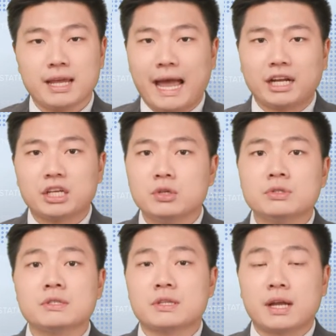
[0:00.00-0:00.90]
and
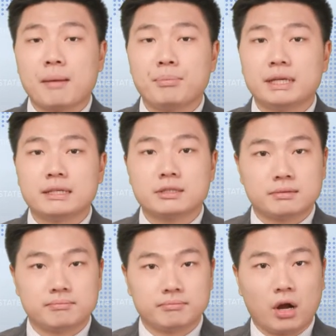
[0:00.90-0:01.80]
accuses the companies
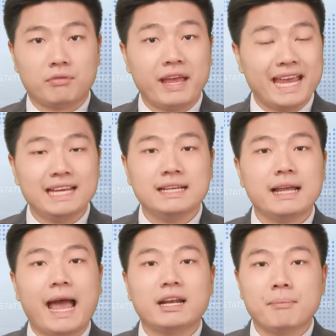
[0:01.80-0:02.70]
of
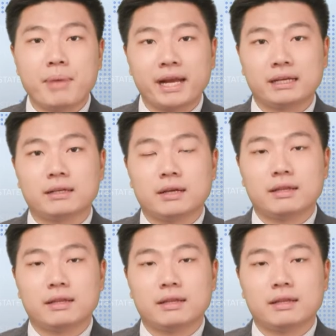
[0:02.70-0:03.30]
aiding and abetting